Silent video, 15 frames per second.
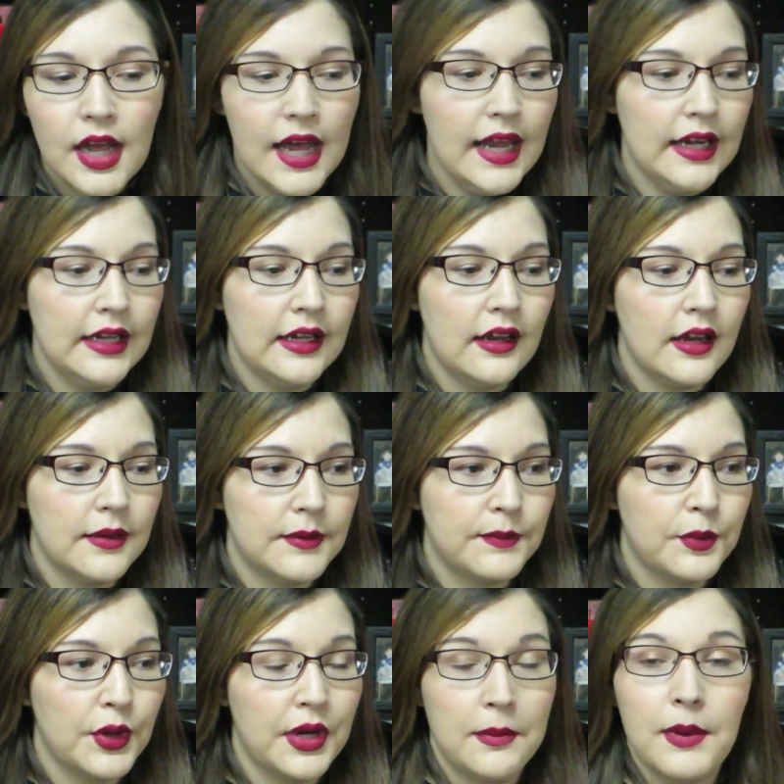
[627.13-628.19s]
And it
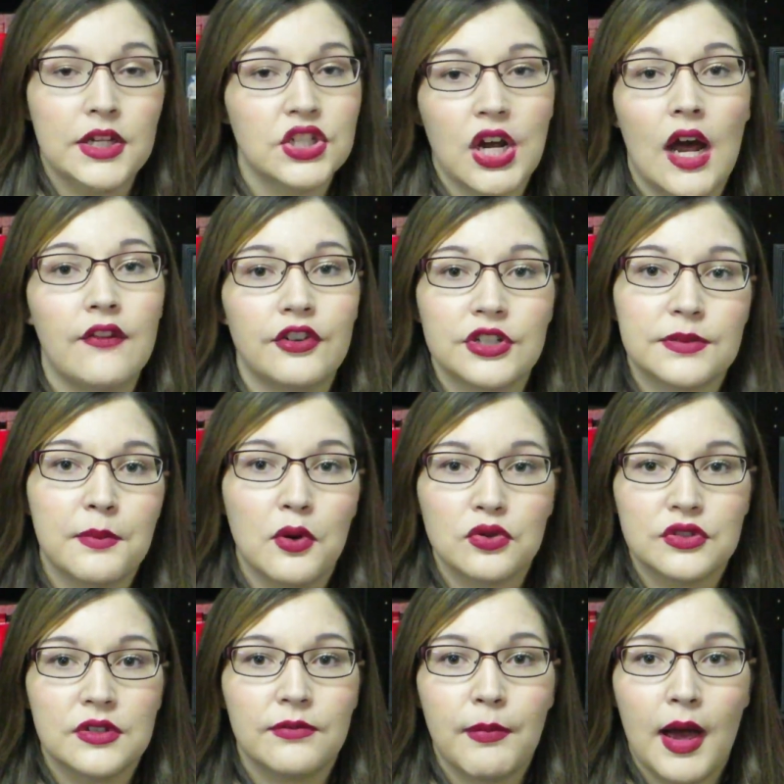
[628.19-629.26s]
pretty much covers
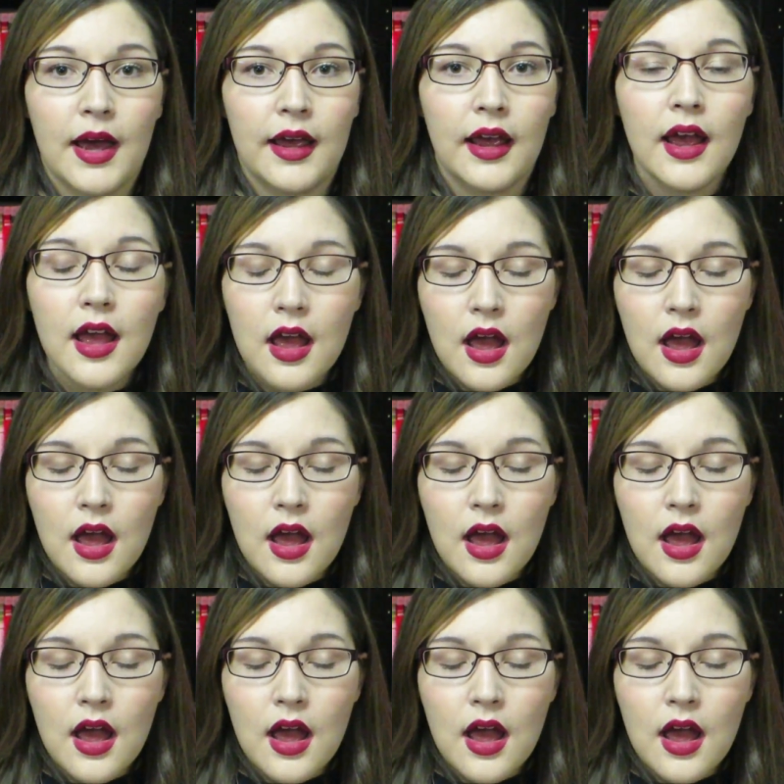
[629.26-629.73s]
most of my